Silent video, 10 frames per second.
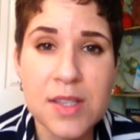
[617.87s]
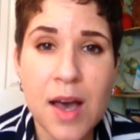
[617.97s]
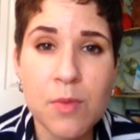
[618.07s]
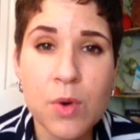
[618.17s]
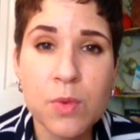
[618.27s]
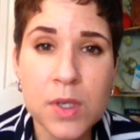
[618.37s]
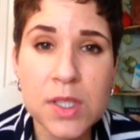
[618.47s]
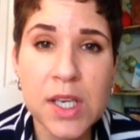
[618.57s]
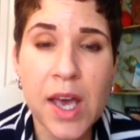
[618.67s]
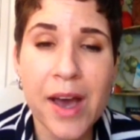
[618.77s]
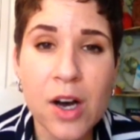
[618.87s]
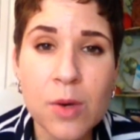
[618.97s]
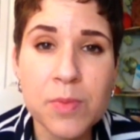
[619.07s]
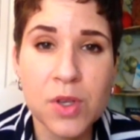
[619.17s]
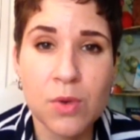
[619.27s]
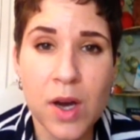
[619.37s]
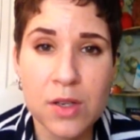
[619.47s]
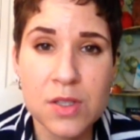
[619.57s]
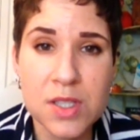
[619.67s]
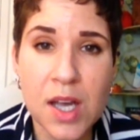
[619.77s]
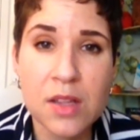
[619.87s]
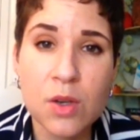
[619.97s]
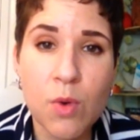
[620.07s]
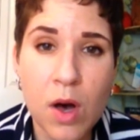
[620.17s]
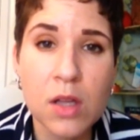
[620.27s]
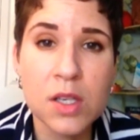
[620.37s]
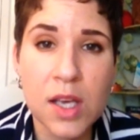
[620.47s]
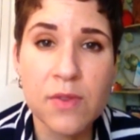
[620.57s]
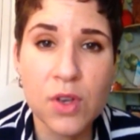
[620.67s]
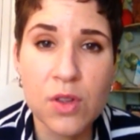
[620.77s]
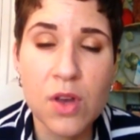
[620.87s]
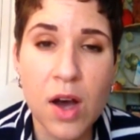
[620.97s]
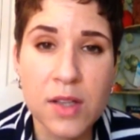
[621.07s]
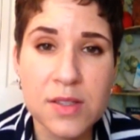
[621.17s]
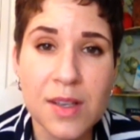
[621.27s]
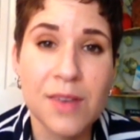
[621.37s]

That will really help you understand the quality of your thoughts.